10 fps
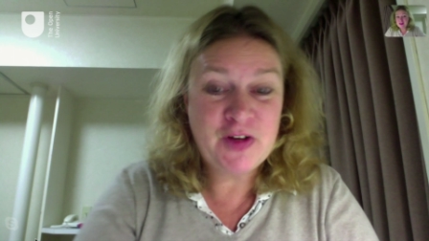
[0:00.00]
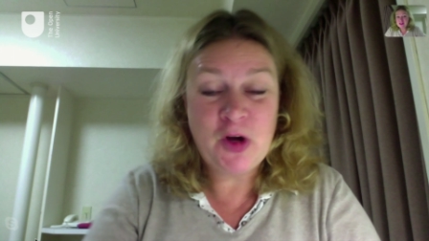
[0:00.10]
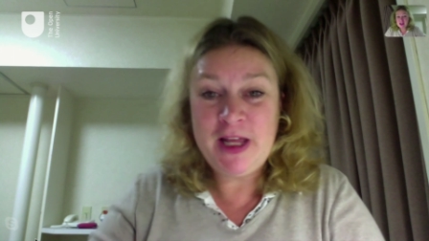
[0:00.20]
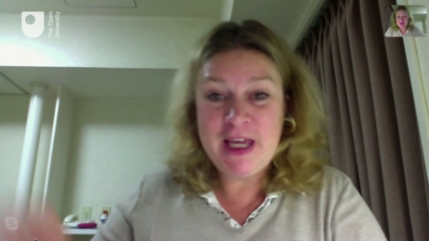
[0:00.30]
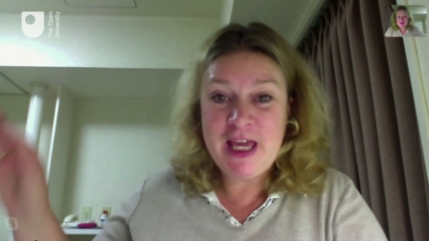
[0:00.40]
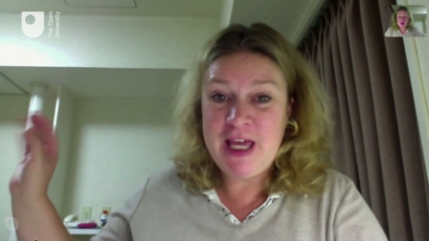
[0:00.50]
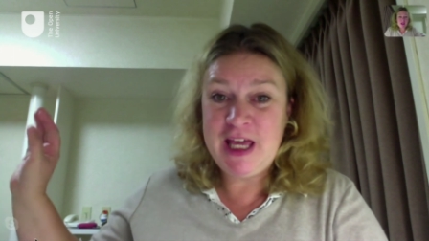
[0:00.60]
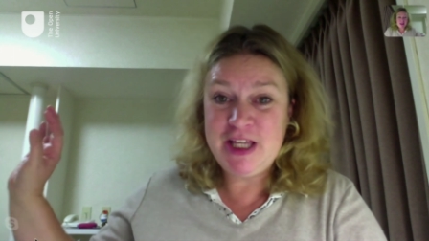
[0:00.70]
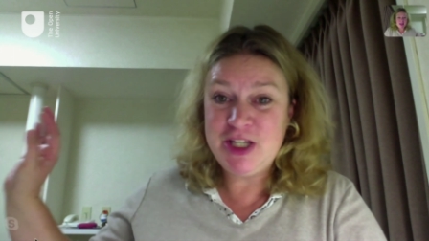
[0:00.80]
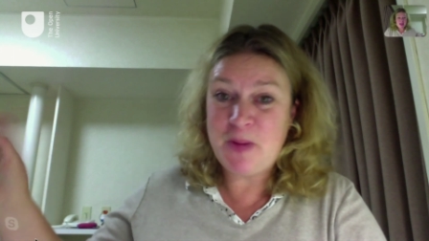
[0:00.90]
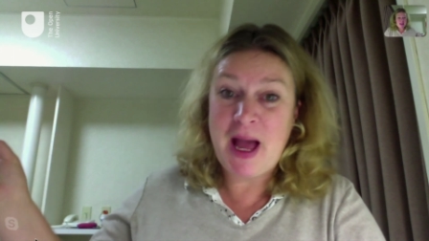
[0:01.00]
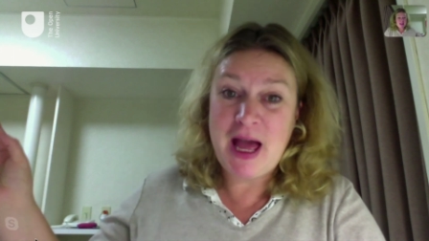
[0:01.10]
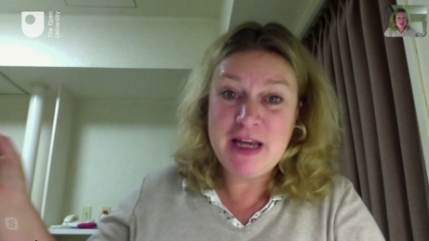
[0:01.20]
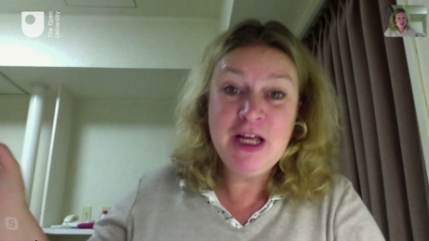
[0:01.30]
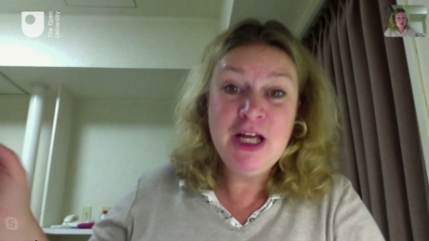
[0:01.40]
colleague here in
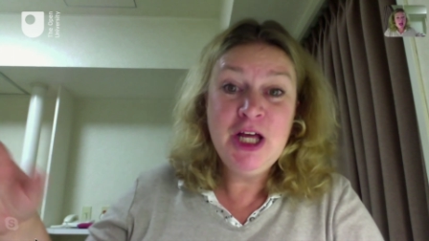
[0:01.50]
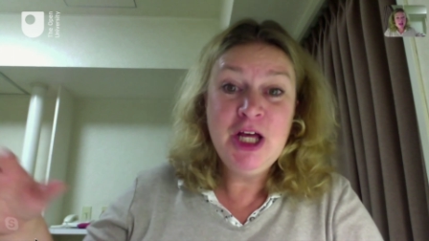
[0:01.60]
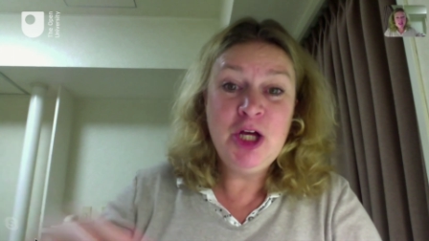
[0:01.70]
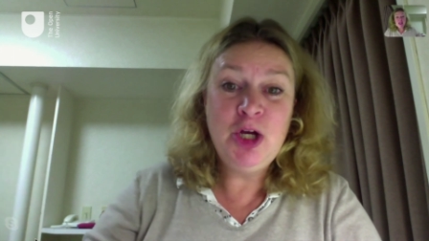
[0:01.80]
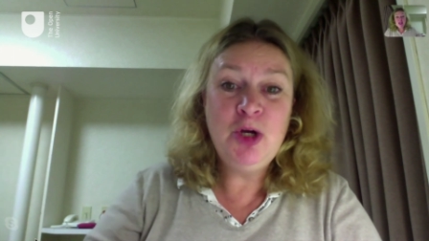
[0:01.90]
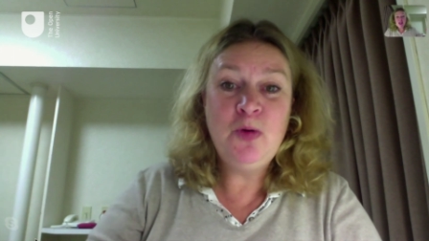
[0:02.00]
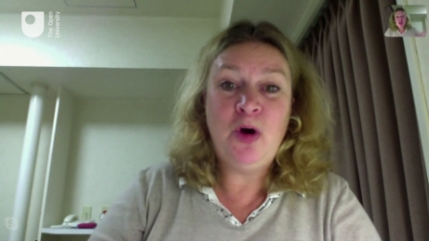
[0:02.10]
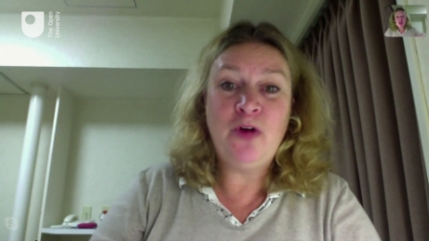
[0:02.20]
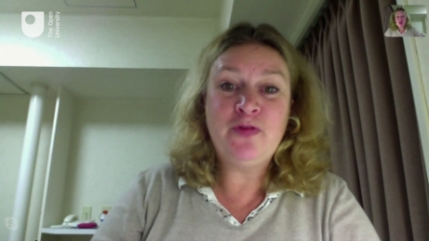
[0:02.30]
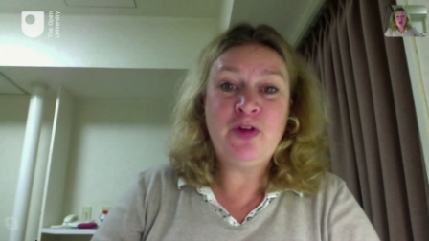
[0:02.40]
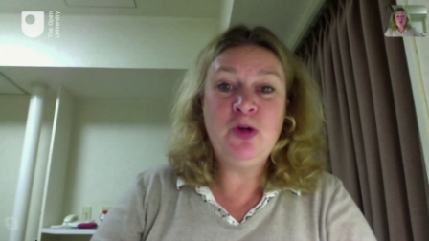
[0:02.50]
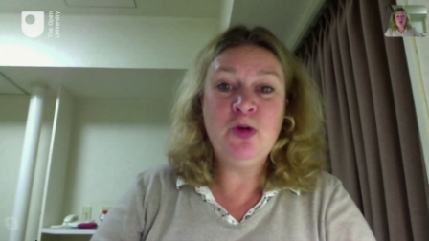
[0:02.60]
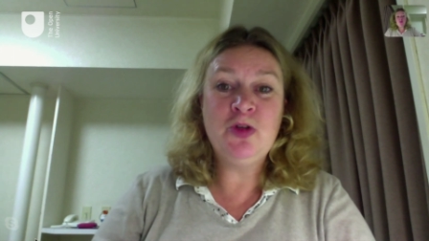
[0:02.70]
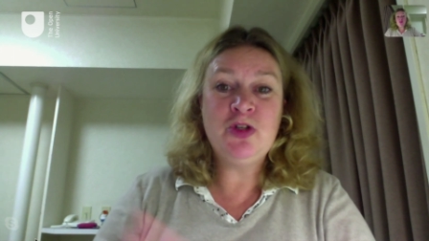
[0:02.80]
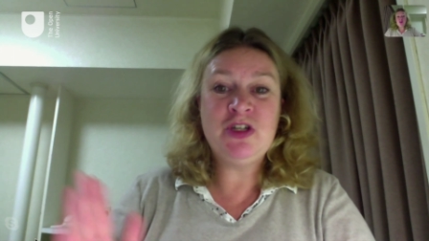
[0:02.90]
Japan who often
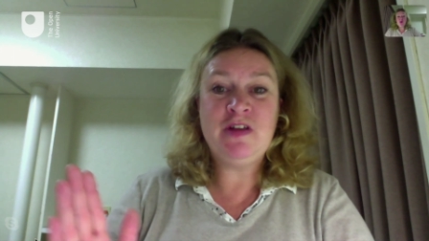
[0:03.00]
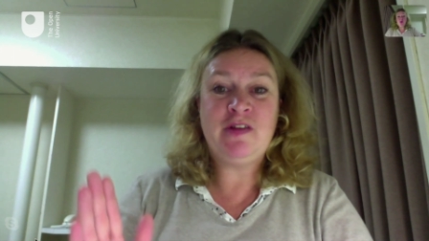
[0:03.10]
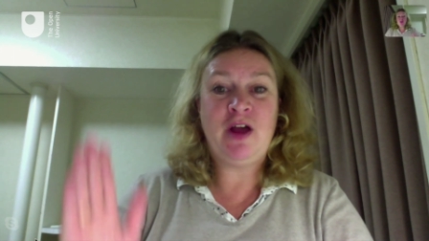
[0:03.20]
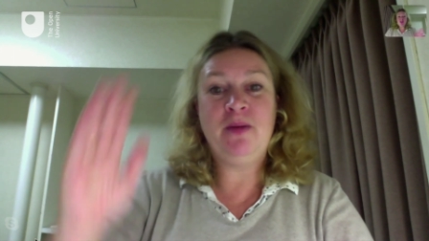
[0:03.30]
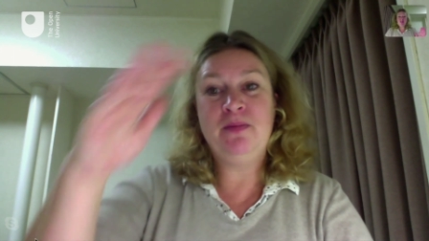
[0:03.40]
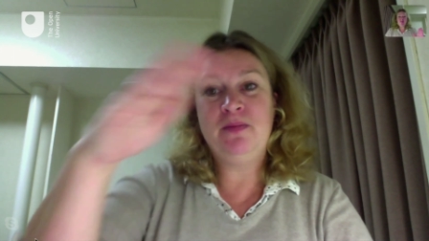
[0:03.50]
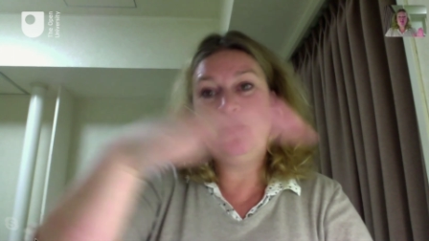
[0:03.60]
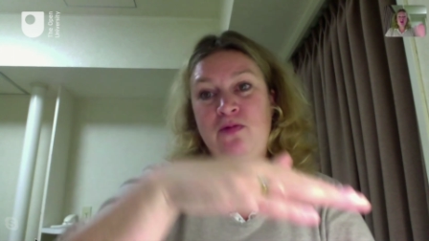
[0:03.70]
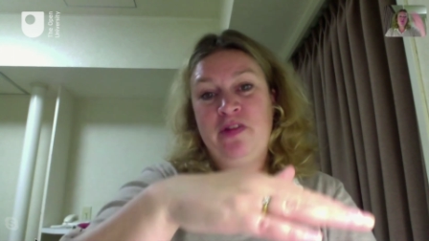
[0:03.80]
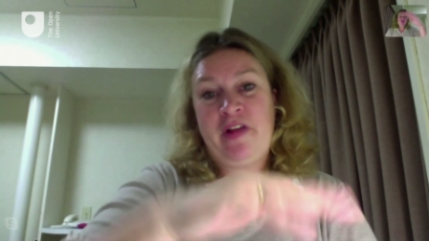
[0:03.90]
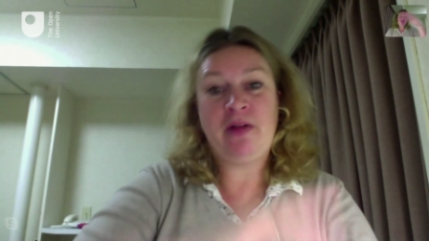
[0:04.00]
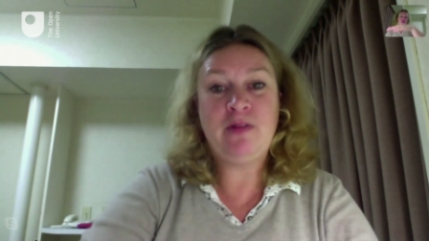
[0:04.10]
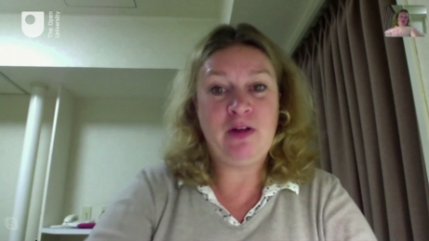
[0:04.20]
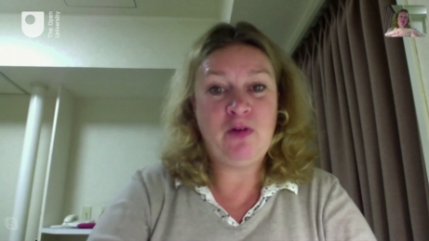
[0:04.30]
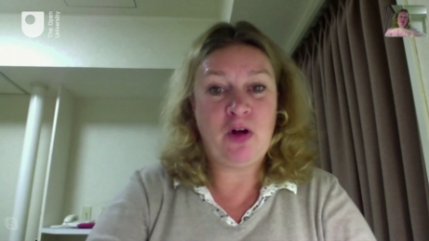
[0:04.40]
launches um,
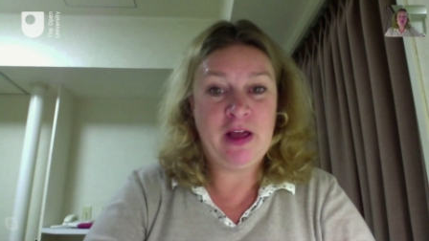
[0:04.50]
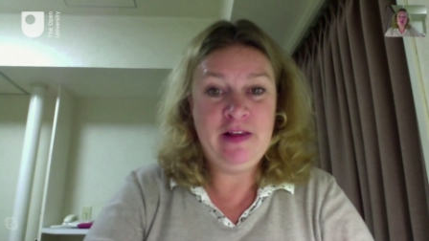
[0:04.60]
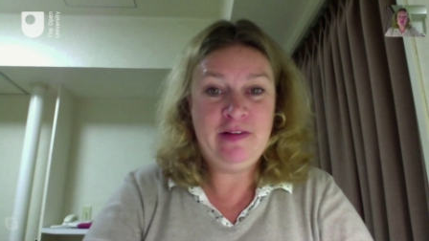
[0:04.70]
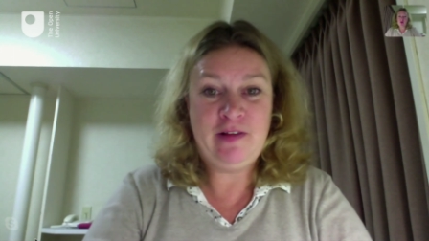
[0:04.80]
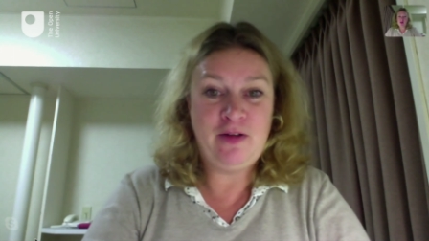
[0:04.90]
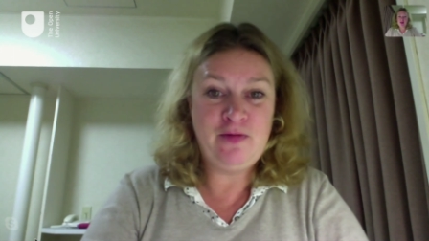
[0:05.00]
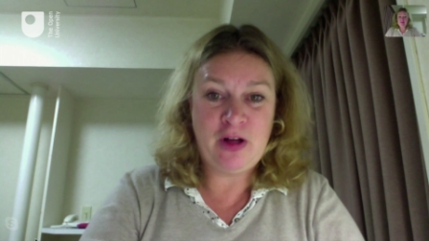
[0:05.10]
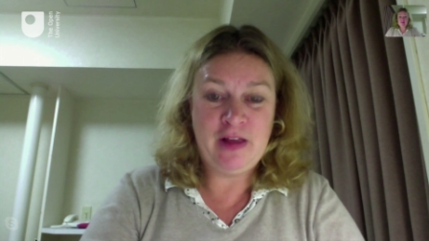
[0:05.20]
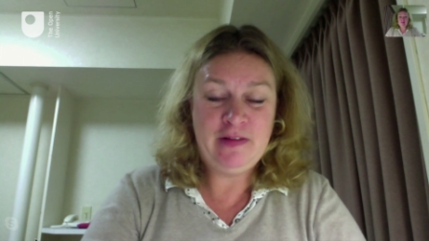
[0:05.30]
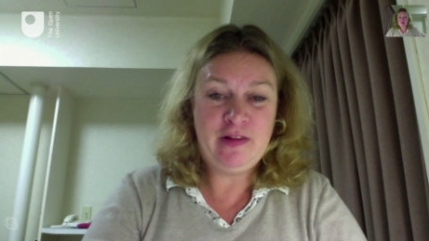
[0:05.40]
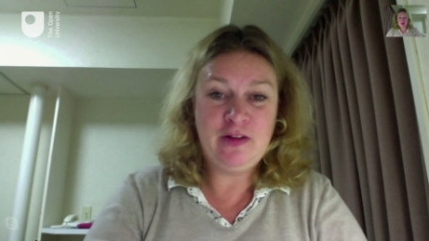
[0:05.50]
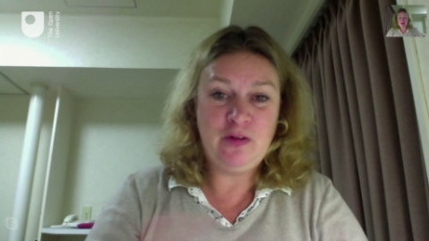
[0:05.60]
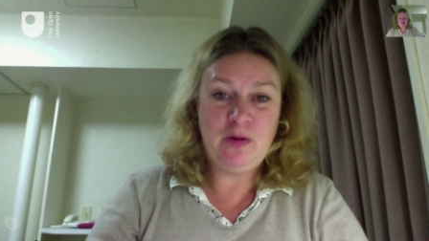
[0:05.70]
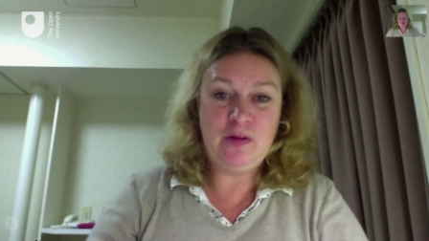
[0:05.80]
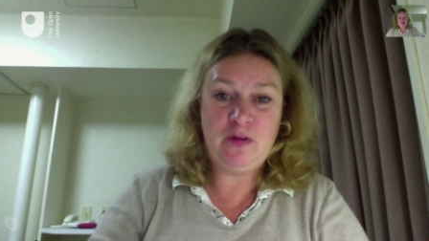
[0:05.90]
sounding rockets, so rockets that
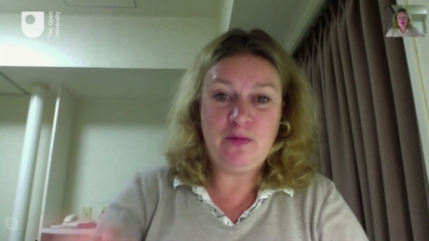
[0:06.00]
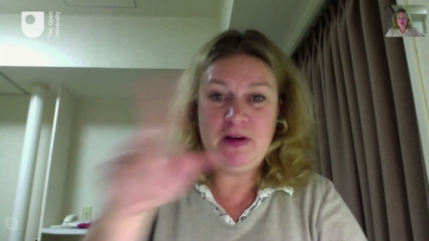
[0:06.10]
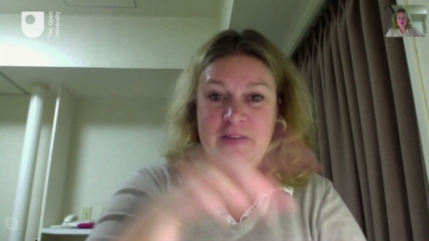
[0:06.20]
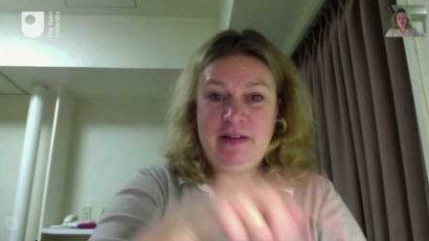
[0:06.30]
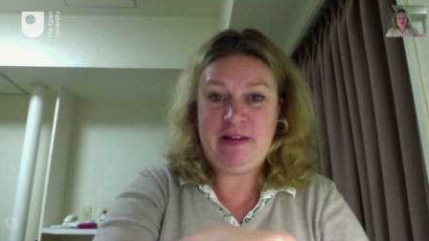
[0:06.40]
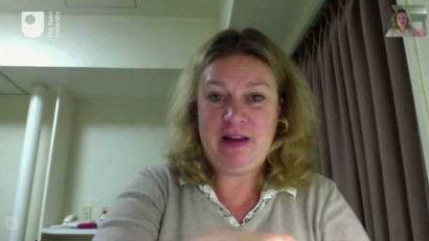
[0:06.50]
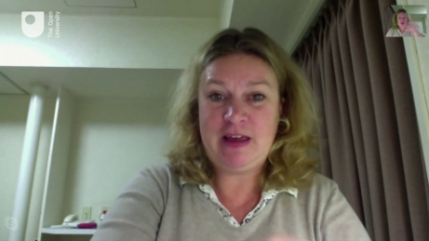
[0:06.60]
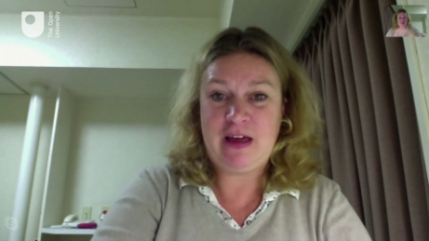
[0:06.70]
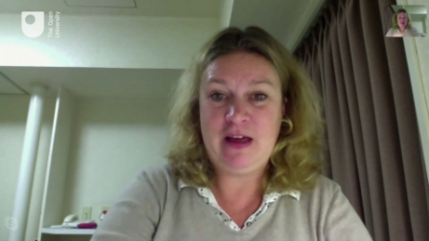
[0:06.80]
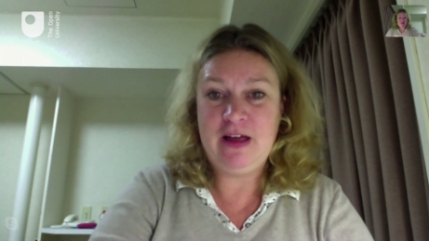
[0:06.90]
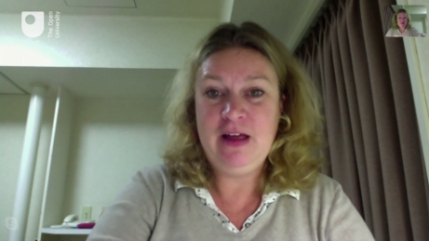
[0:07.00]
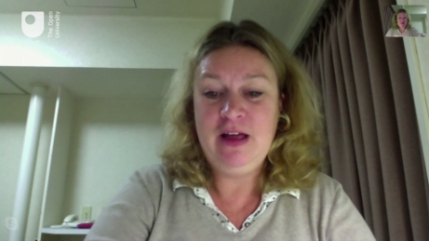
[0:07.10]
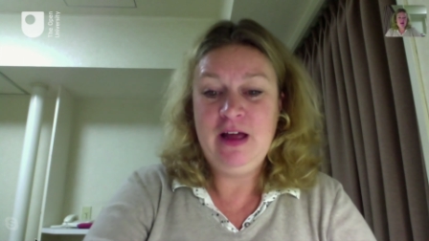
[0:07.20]
do a sort of ballistic uh,